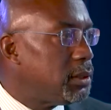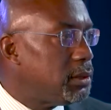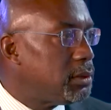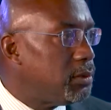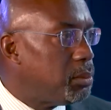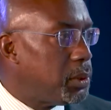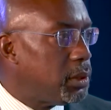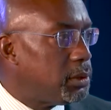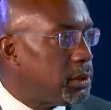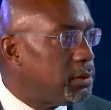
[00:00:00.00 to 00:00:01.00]
is
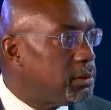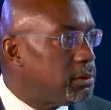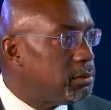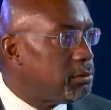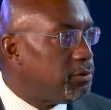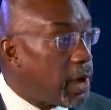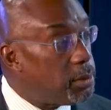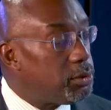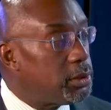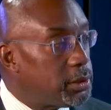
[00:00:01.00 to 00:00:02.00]
rebuilt and
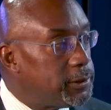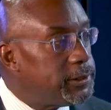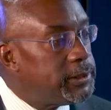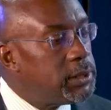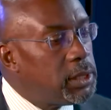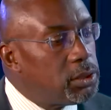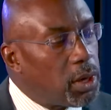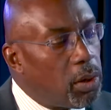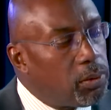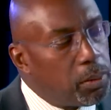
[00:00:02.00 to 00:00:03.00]
vibrant.
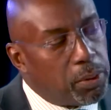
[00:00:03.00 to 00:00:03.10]
So the